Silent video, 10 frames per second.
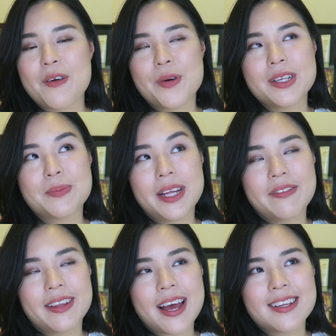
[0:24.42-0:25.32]
I always
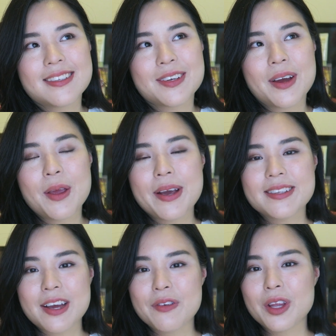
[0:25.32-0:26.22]
believe in that. So
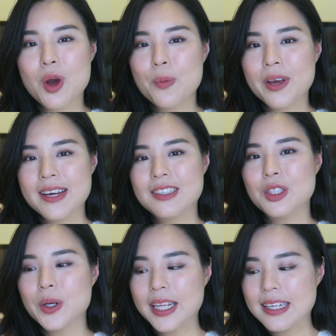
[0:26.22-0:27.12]
anyways, I really hope you guys
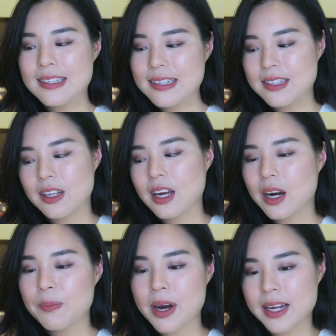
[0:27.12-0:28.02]
enjoy this. These are the
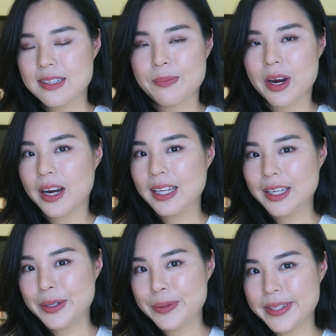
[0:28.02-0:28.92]
current products I'm currently
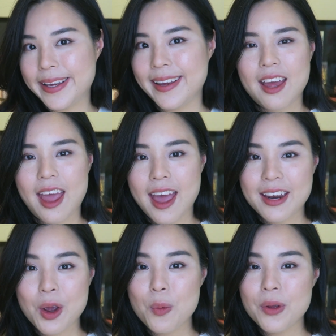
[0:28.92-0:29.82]
using,
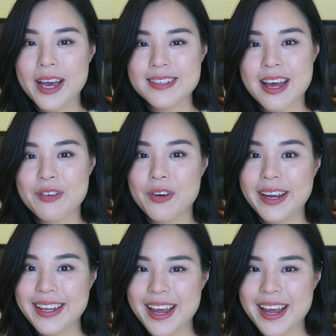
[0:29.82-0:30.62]
and I hope you guys have a great